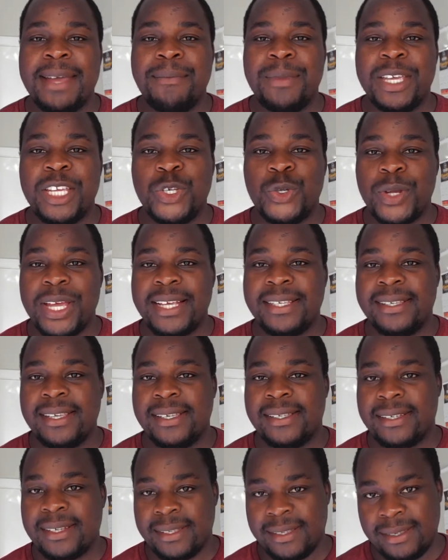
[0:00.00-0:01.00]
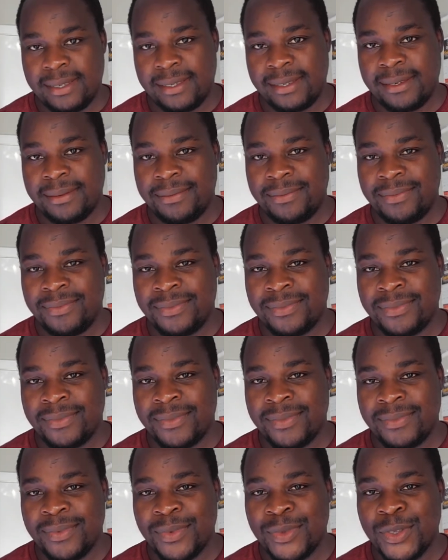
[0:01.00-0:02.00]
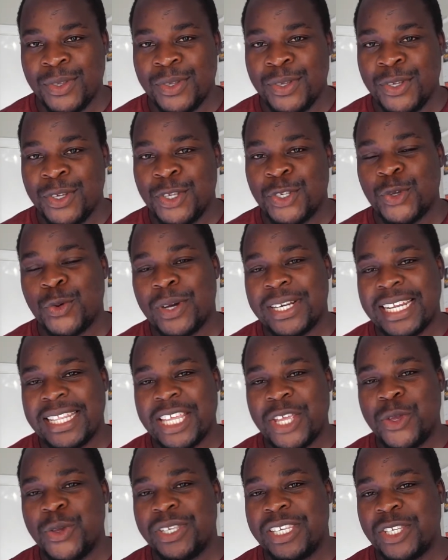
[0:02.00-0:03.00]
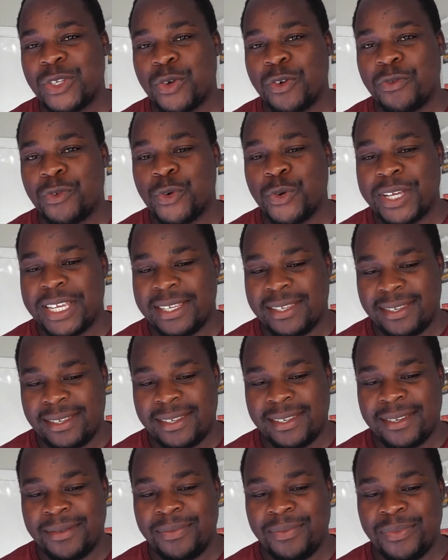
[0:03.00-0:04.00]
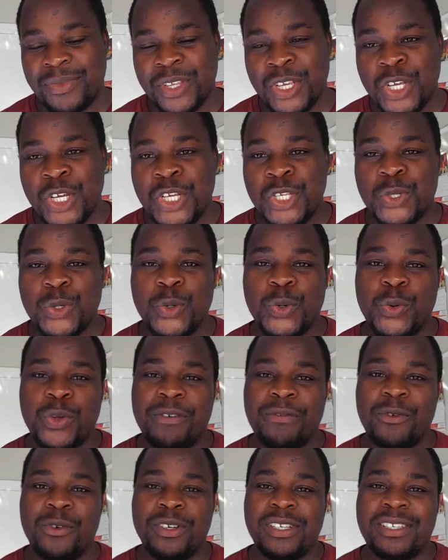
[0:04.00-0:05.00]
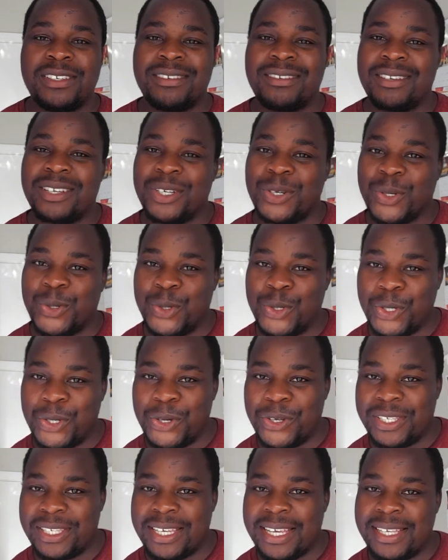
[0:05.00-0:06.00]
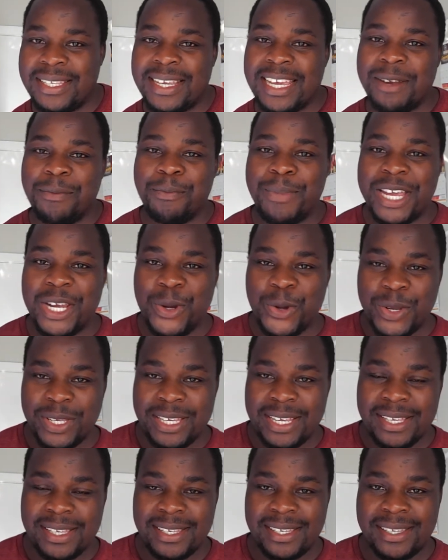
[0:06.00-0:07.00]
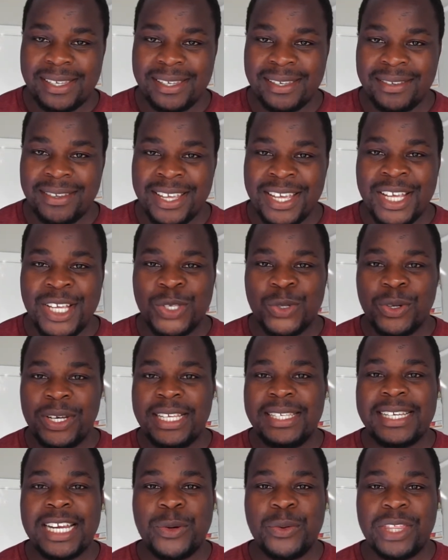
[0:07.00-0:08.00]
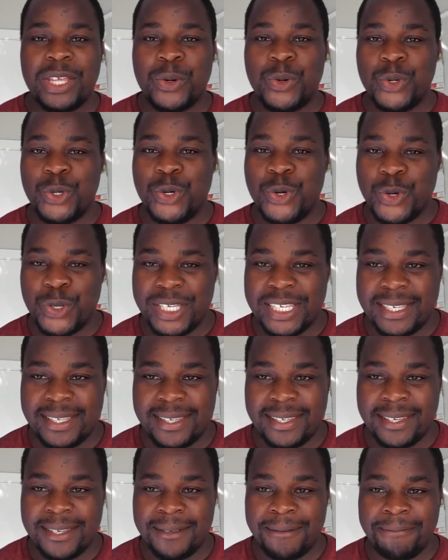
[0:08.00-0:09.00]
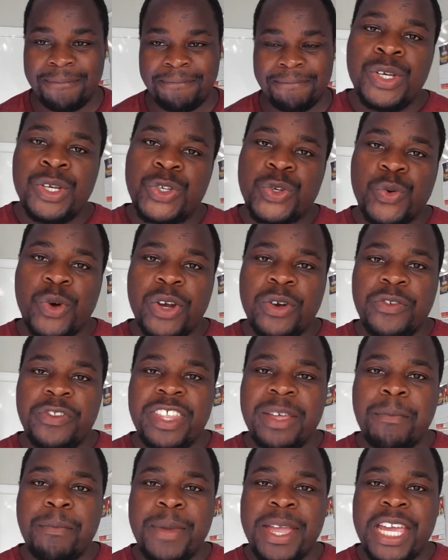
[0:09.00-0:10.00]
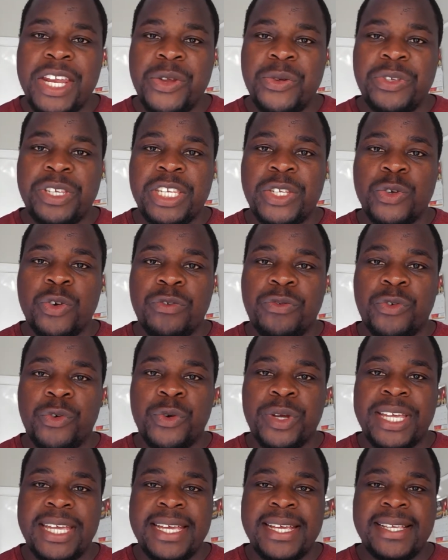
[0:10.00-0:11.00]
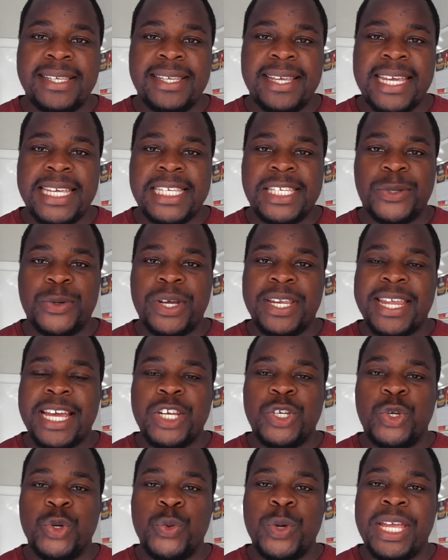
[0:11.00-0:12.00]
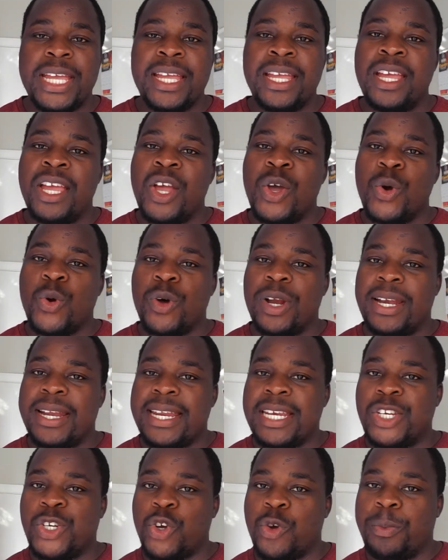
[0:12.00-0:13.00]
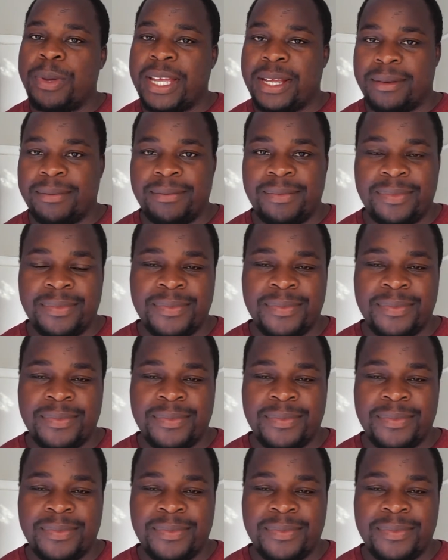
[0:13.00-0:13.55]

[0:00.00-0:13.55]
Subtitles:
came into existence. So what are the uses of cookies? So we've got good uses and bad uses. So let's start with the good uses. So one of the main uses of cookies is when you're doing online shopping.